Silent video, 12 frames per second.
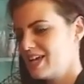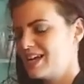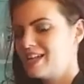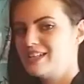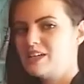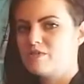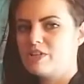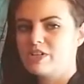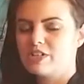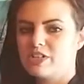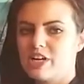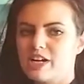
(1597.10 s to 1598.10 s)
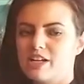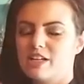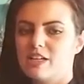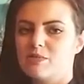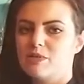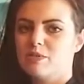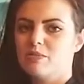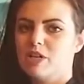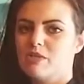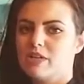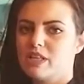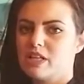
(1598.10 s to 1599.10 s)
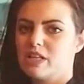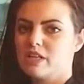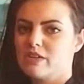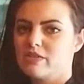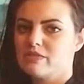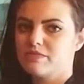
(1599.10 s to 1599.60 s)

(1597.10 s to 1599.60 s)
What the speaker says: And then when you're training, keep them lower than you.